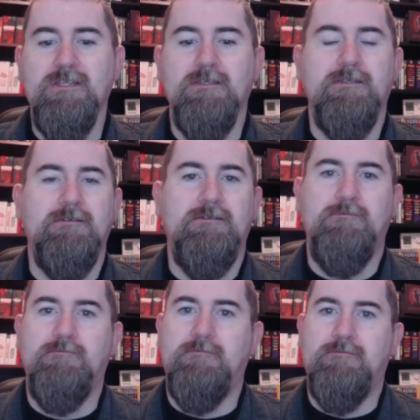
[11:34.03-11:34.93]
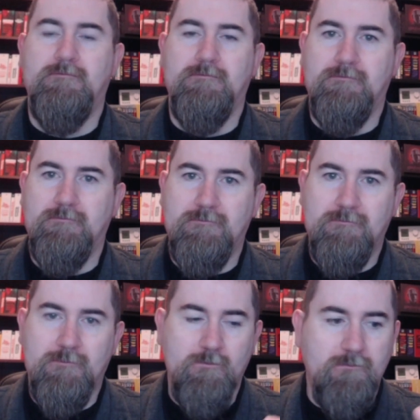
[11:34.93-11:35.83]

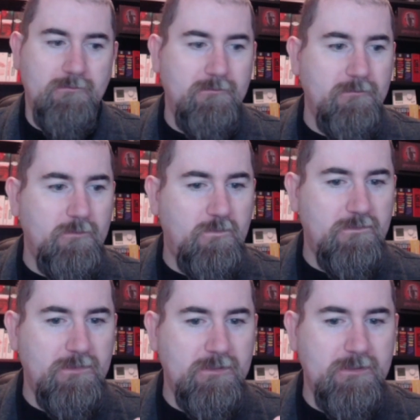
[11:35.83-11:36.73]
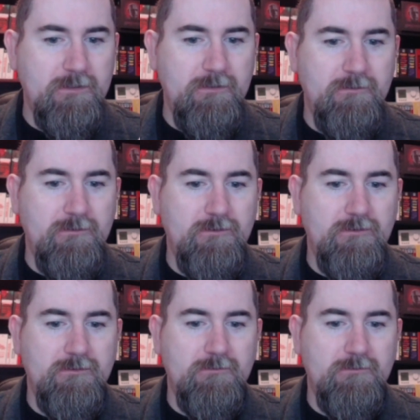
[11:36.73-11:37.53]
Nobody speaks.